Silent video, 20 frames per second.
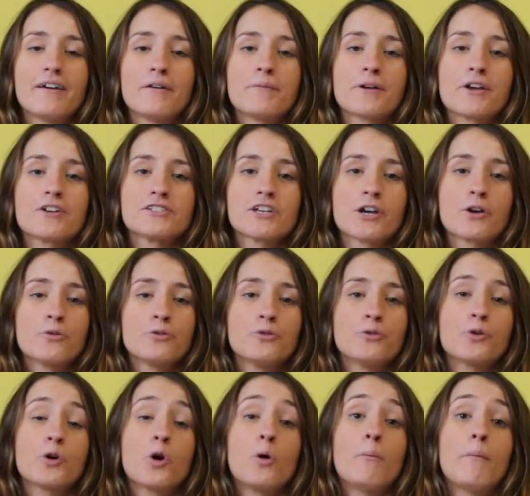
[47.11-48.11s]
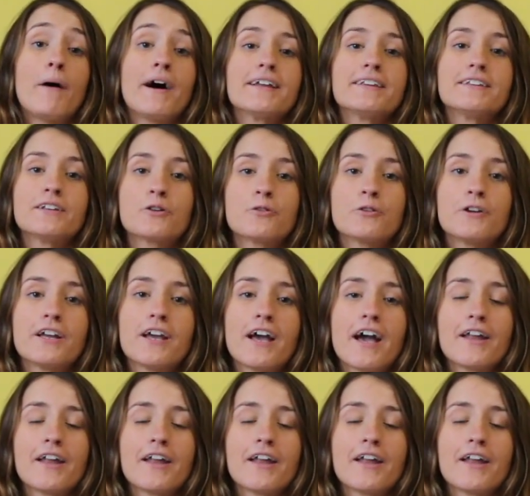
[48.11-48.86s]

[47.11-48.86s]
because I could do a combined degree,